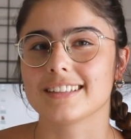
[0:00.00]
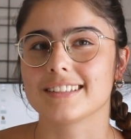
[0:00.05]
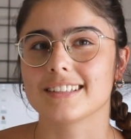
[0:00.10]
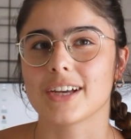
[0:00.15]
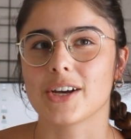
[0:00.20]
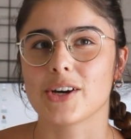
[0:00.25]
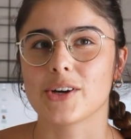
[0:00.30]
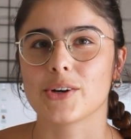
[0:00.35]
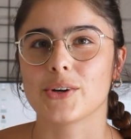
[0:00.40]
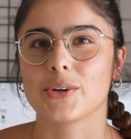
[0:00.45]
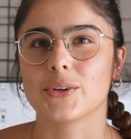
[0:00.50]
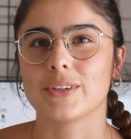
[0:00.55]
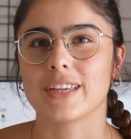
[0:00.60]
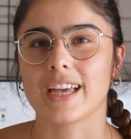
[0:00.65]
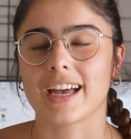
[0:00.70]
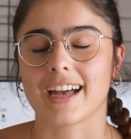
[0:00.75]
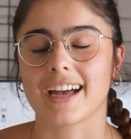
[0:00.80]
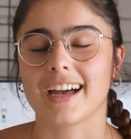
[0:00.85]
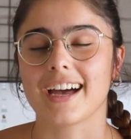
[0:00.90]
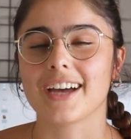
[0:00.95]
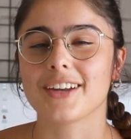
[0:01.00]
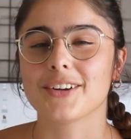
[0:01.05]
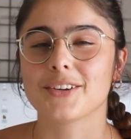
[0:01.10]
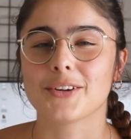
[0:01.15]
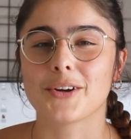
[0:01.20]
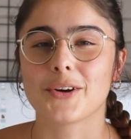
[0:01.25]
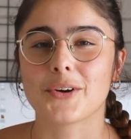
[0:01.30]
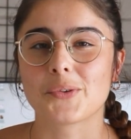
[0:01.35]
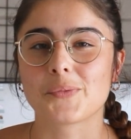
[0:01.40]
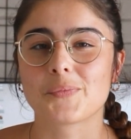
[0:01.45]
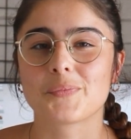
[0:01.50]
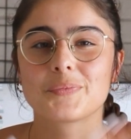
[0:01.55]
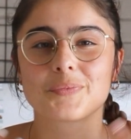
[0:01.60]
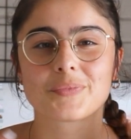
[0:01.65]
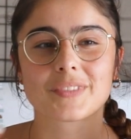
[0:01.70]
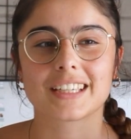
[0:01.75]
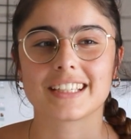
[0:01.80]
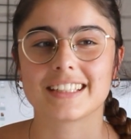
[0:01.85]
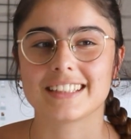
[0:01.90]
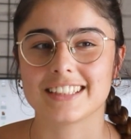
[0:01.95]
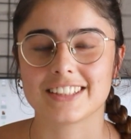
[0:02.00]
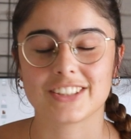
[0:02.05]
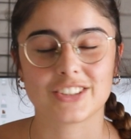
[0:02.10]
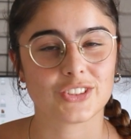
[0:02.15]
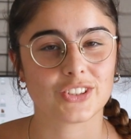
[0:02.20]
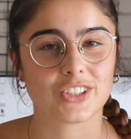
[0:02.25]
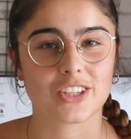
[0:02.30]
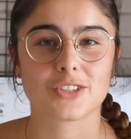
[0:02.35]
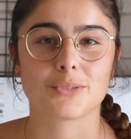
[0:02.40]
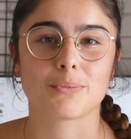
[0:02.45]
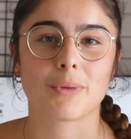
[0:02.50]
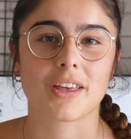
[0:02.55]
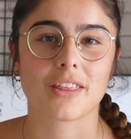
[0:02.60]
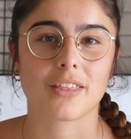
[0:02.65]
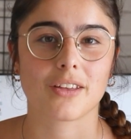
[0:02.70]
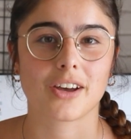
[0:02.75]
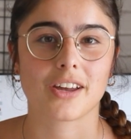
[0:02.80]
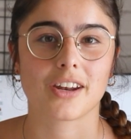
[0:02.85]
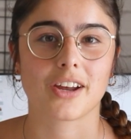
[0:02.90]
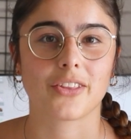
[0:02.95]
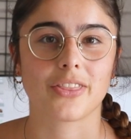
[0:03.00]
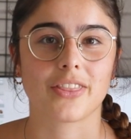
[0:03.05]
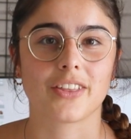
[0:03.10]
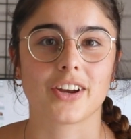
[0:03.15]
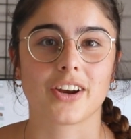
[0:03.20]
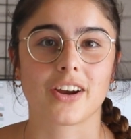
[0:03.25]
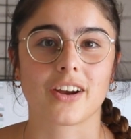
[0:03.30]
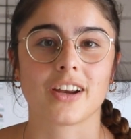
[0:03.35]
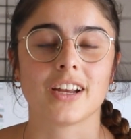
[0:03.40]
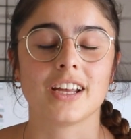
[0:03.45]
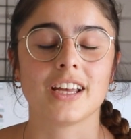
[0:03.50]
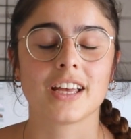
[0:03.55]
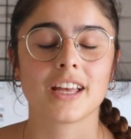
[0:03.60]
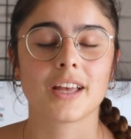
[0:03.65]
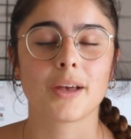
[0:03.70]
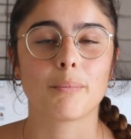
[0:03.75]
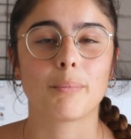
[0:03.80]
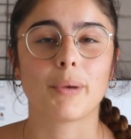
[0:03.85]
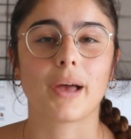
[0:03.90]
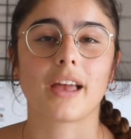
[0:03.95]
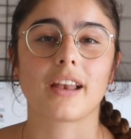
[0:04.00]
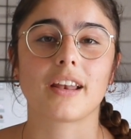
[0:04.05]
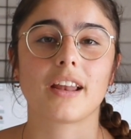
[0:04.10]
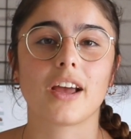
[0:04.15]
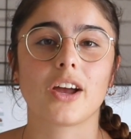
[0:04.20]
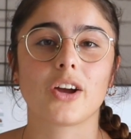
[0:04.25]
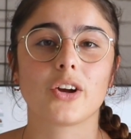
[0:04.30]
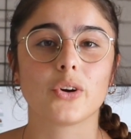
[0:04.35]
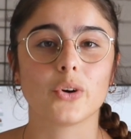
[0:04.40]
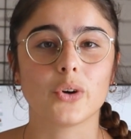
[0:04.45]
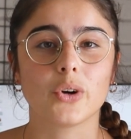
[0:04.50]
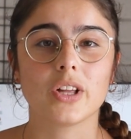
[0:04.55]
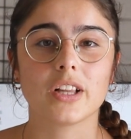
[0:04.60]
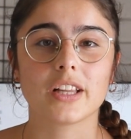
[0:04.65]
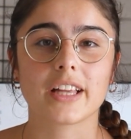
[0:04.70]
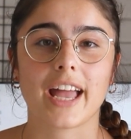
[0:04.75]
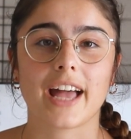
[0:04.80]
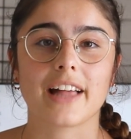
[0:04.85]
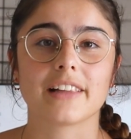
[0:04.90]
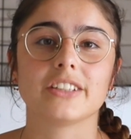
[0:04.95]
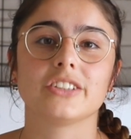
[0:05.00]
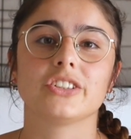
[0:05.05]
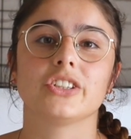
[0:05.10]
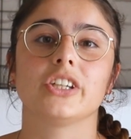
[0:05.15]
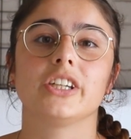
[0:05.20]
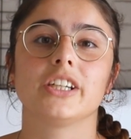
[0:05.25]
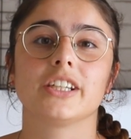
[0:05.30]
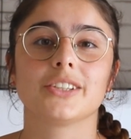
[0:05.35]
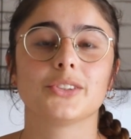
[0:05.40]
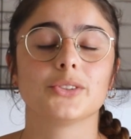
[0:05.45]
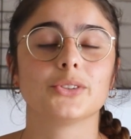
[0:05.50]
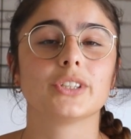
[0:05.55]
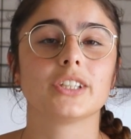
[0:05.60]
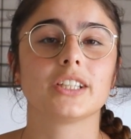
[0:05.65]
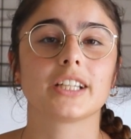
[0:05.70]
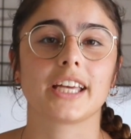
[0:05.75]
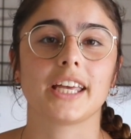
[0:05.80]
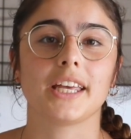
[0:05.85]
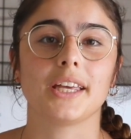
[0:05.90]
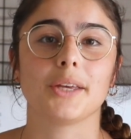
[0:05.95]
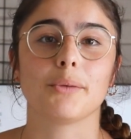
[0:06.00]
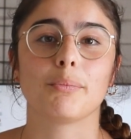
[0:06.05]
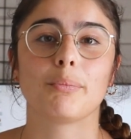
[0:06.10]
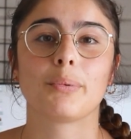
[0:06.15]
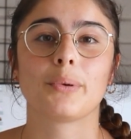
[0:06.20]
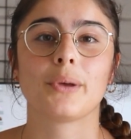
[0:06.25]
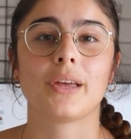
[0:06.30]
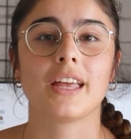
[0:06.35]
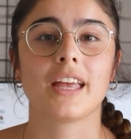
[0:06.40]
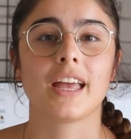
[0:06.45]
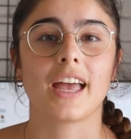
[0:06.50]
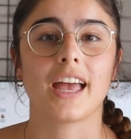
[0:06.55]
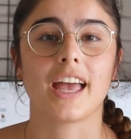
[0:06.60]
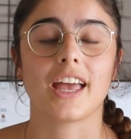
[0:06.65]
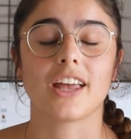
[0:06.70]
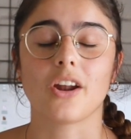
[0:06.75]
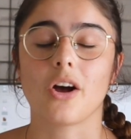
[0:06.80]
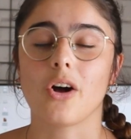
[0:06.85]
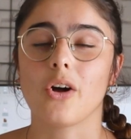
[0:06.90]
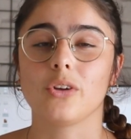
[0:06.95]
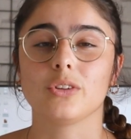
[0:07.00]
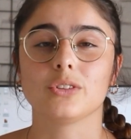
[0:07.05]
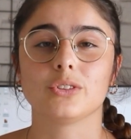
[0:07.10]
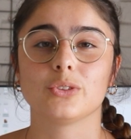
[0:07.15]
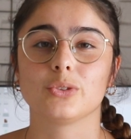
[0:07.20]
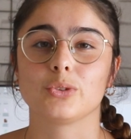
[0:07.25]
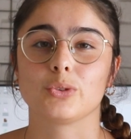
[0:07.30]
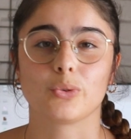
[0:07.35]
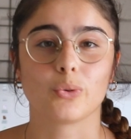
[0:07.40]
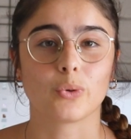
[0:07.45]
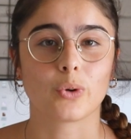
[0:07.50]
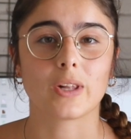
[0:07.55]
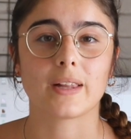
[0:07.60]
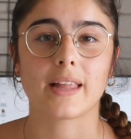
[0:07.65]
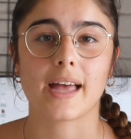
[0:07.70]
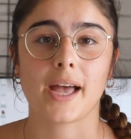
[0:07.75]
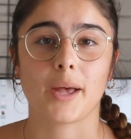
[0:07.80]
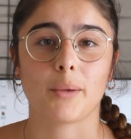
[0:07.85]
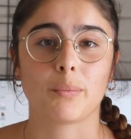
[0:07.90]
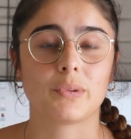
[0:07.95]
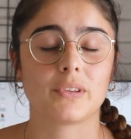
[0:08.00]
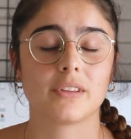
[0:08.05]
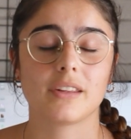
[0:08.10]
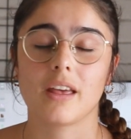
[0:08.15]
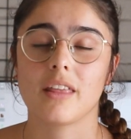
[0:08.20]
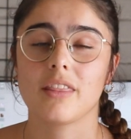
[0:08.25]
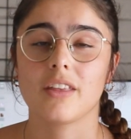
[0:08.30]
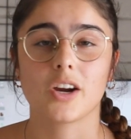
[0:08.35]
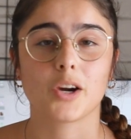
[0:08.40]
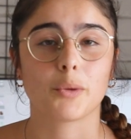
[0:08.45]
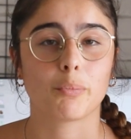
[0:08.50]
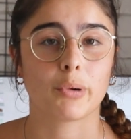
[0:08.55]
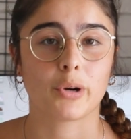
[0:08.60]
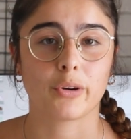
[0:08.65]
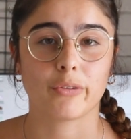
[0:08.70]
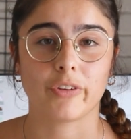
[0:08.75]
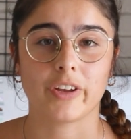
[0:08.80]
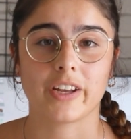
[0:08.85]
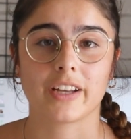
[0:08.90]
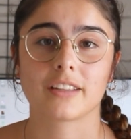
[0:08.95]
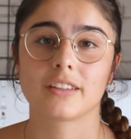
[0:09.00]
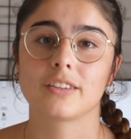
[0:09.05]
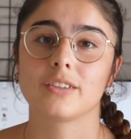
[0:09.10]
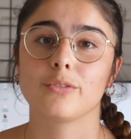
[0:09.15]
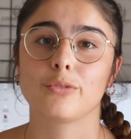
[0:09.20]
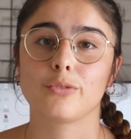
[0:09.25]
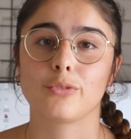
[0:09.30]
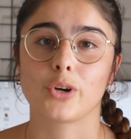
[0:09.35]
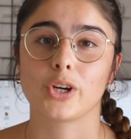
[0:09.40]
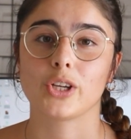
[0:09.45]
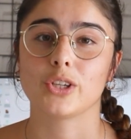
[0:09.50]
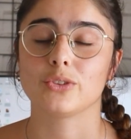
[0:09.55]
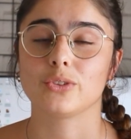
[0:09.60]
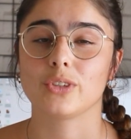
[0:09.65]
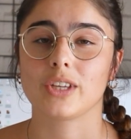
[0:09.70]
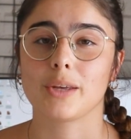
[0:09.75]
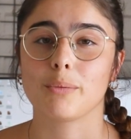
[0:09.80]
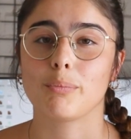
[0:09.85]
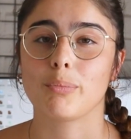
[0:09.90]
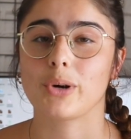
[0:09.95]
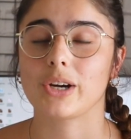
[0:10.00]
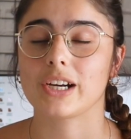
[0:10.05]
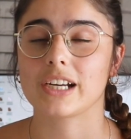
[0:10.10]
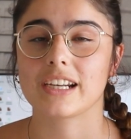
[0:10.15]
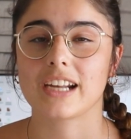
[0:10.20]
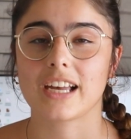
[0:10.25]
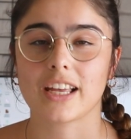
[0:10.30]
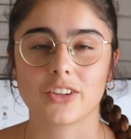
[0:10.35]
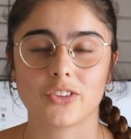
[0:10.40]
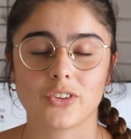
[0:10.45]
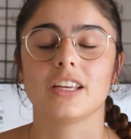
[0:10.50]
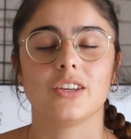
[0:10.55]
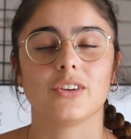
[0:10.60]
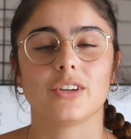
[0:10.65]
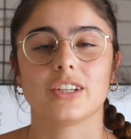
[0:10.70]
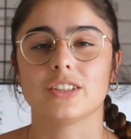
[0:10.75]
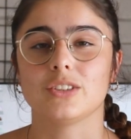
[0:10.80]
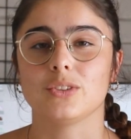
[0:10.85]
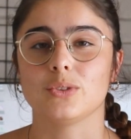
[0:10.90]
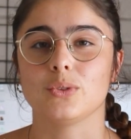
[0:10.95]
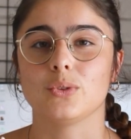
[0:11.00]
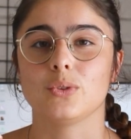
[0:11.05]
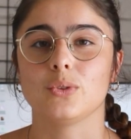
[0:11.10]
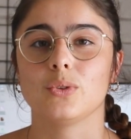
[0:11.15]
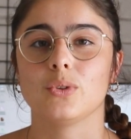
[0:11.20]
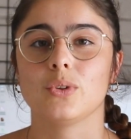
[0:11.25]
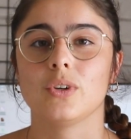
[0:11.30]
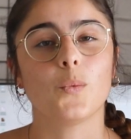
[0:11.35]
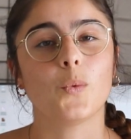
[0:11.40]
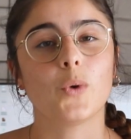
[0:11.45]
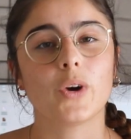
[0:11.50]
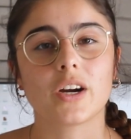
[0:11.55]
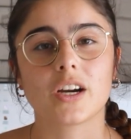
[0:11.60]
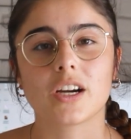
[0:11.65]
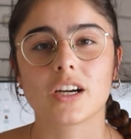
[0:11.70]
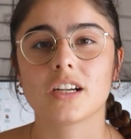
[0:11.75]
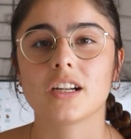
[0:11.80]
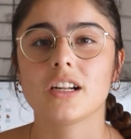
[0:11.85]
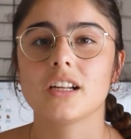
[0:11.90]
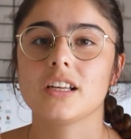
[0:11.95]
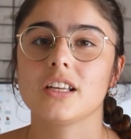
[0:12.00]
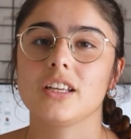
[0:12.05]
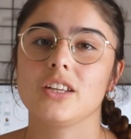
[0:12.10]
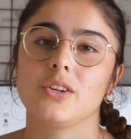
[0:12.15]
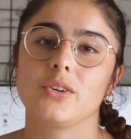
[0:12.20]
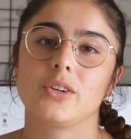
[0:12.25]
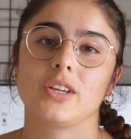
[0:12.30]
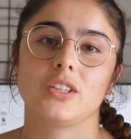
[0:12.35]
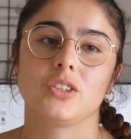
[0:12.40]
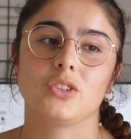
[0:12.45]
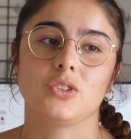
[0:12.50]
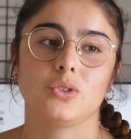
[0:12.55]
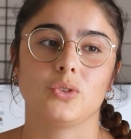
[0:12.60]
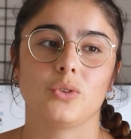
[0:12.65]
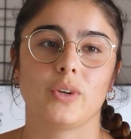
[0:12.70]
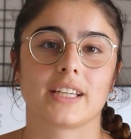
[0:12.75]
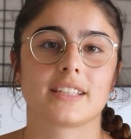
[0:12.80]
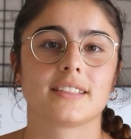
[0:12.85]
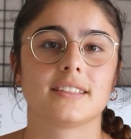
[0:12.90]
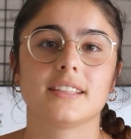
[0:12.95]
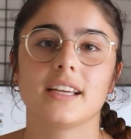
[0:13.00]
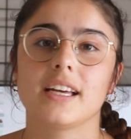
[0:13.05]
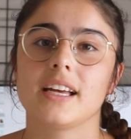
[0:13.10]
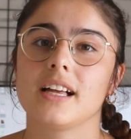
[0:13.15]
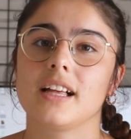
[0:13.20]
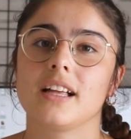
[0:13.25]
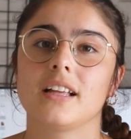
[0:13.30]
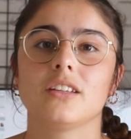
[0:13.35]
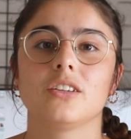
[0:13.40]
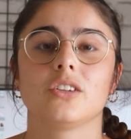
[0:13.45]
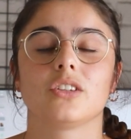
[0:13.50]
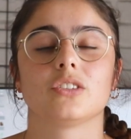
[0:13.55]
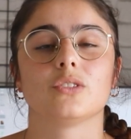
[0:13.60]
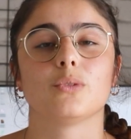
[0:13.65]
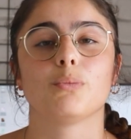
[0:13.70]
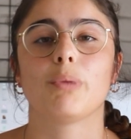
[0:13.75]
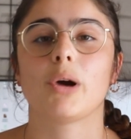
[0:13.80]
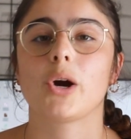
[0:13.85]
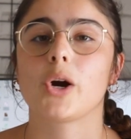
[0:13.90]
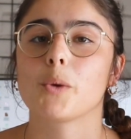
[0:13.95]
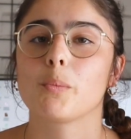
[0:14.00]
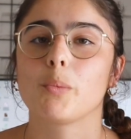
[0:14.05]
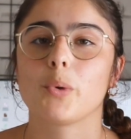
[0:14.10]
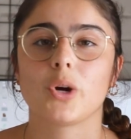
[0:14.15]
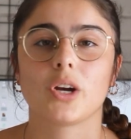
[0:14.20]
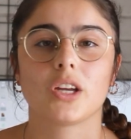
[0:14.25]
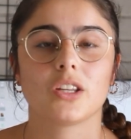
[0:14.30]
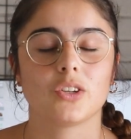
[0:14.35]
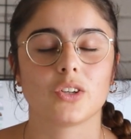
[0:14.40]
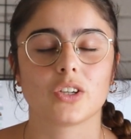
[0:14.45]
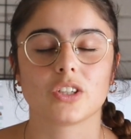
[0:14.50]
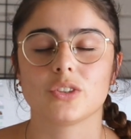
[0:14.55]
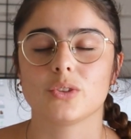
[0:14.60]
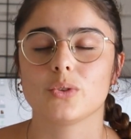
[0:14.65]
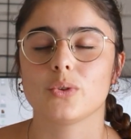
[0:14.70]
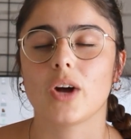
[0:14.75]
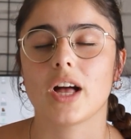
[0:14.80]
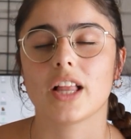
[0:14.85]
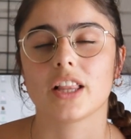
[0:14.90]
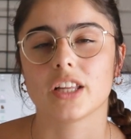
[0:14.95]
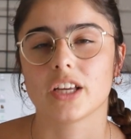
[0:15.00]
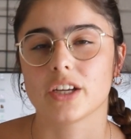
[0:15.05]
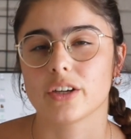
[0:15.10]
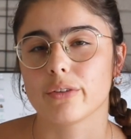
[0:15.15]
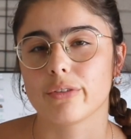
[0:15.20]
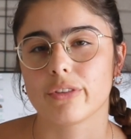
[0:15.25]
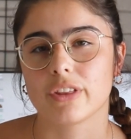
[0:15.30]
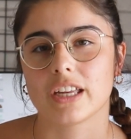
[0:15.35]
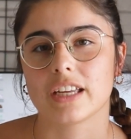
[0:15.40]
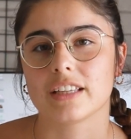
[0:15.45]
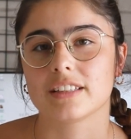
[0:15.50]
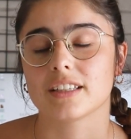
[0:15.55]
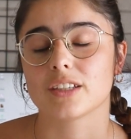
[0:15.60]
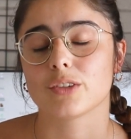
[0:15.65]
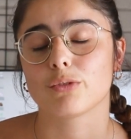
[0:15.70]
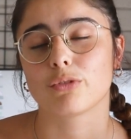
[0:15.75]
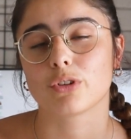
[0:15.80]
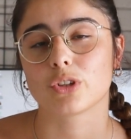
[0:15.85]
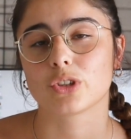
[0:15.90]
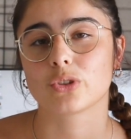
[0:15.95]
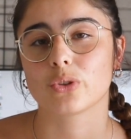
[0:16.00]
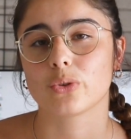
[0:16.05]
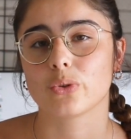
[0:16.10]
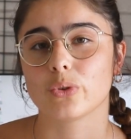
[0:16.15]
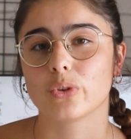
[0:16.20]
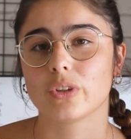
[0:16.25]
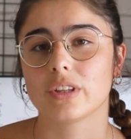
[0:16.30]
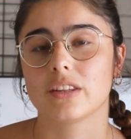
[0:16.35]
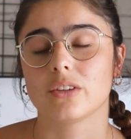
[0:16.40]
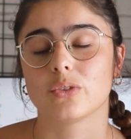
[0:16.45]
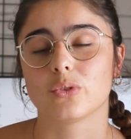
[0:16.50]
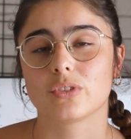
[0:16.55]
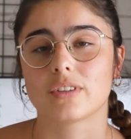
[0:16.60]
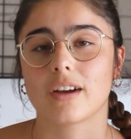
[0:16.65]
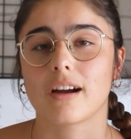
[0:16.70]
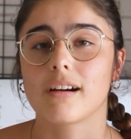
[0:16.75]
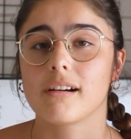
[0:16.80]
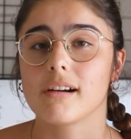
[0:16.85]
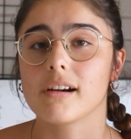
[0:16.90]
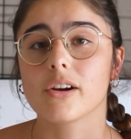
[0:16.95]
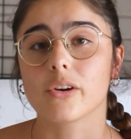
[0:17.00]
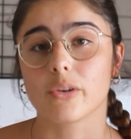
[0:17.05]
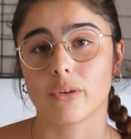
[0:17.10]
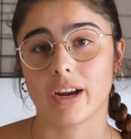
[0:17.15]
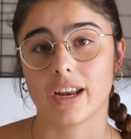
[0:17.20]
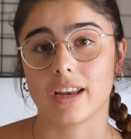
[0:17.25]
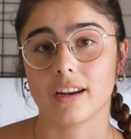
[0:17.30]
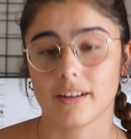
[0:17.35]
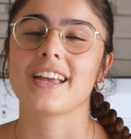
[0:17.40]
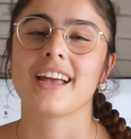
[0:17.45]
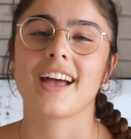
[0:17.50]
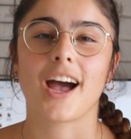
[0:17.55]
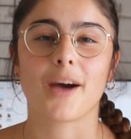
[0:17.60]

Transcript: So yeah, I don't know, this is just my thought out there, but Google Calendar, Google Keep, and all those Google apps, they're perfect for you to keep organized. You can do Word, you can do Excel, you can do PowerPoint, you can do a lot of things, and for school those are great.